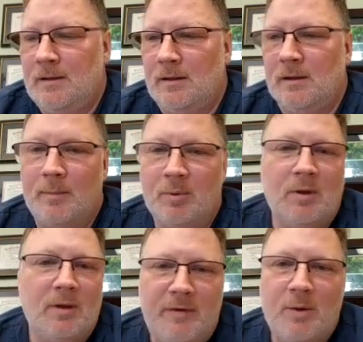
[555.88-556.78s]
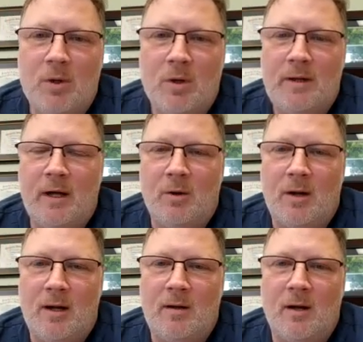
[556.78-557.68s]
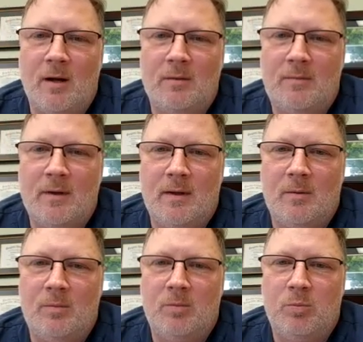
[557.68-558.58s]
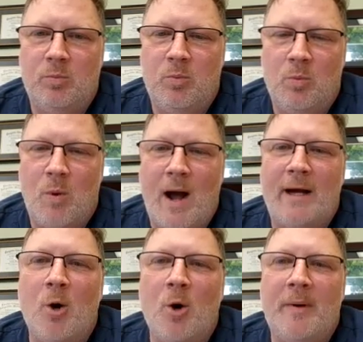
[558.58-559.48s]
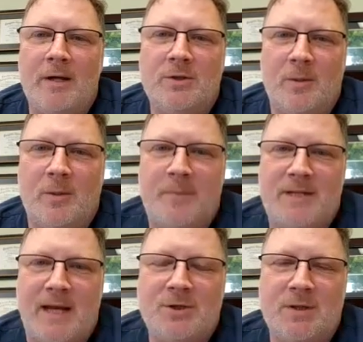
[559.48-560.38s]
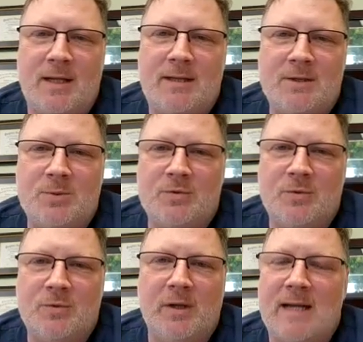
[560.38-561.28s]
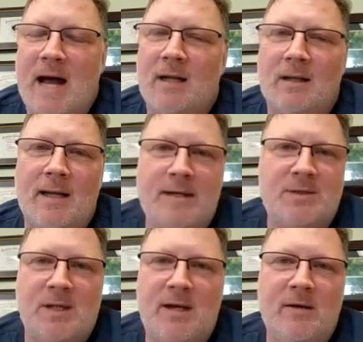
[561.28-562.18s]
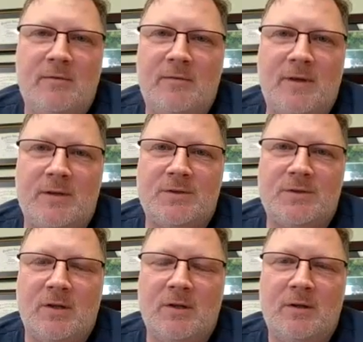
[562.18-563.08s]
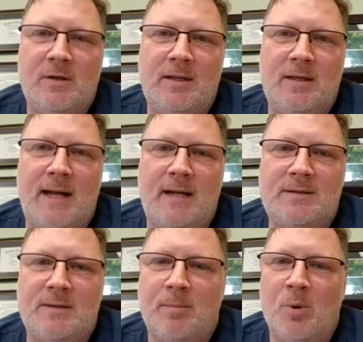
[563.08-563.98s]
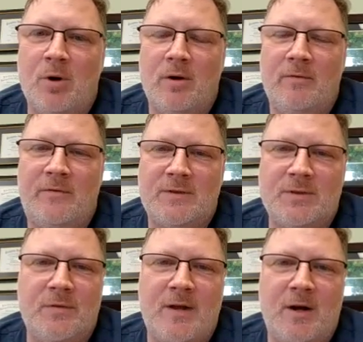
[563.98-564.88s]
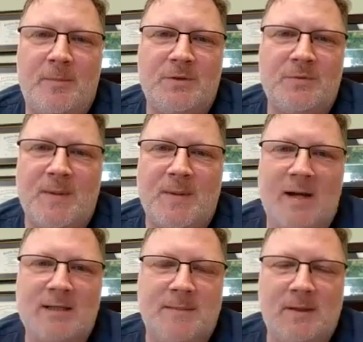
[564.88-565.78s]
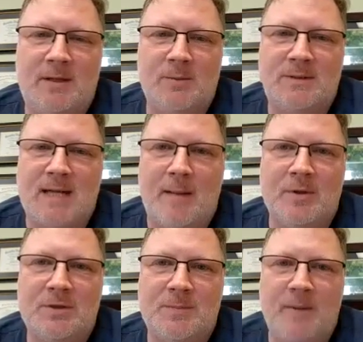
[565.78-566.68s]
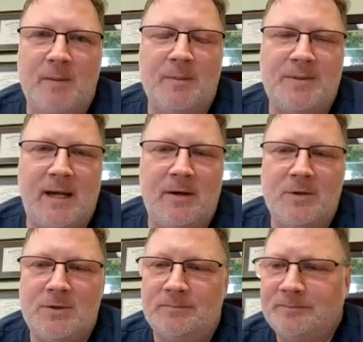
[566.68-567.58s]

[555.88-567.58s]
liberal, if you would, a wide open interpretation that this was really not a legislative concern, that it's the Board of Physical Therapy's responsibility to establish minimum standards.